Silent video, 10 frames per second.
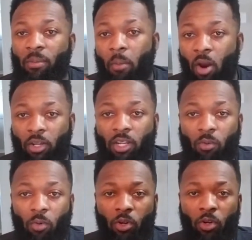the marketing
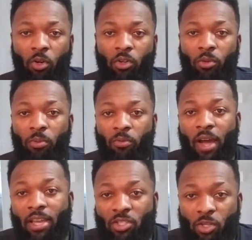world or you
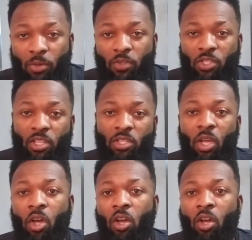provide services,